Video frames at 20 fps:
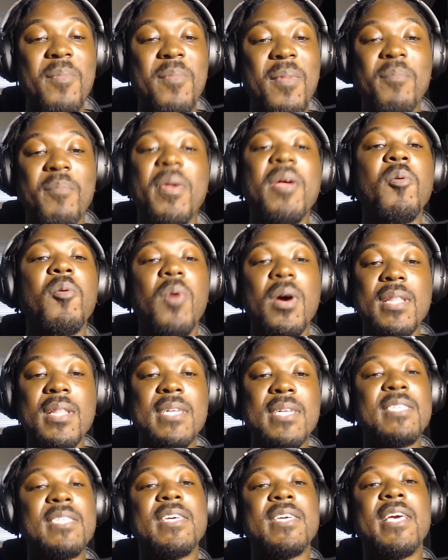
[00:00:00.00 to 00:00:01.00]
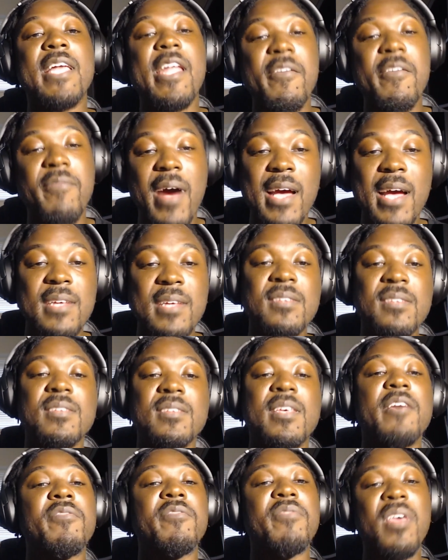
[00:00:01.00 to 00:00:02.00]
be willing to get advice,
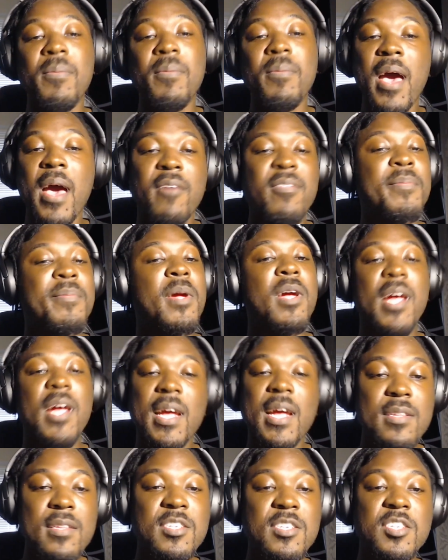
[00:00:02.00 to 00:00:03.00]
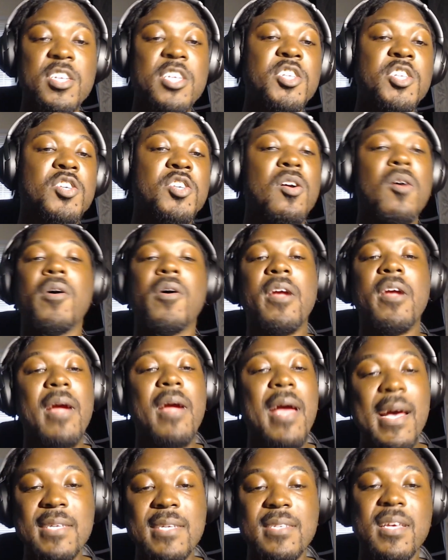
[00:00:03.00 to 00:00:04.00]
get feedback from your English teacher on your
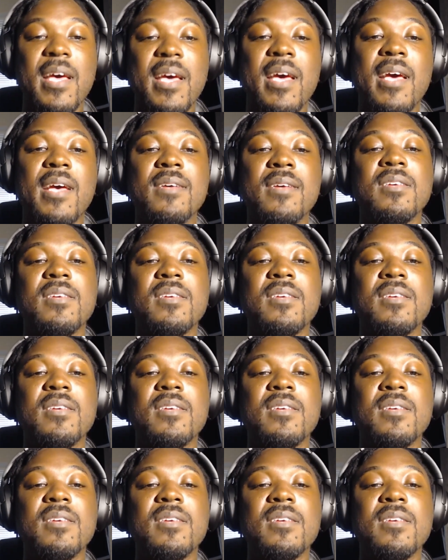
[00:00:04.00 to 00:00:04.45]
essays.